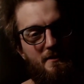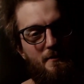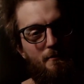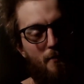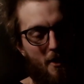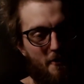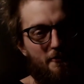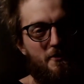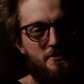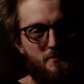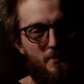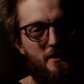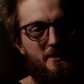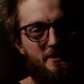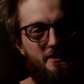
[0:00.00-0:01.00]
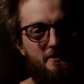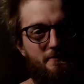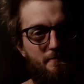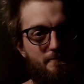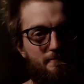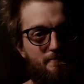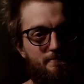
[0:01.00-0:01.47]
PinePhone's pretty good.
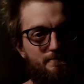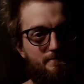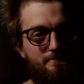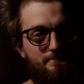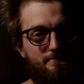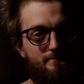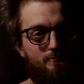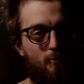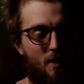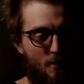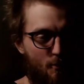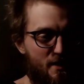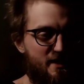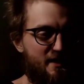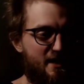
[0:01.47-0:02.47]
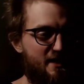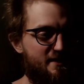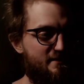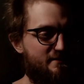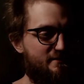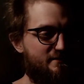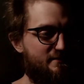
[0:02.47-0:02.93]
1 week
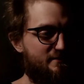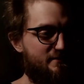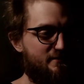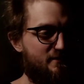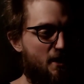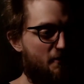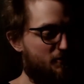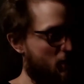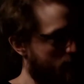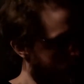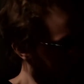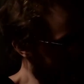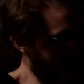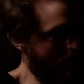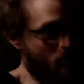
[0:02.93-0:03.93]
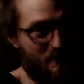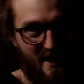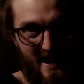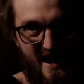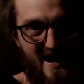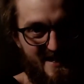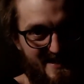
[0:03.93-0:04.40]
in. I've not pulled out all my
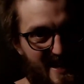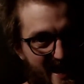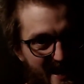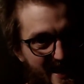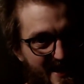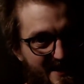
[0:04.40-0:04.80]
hair yet.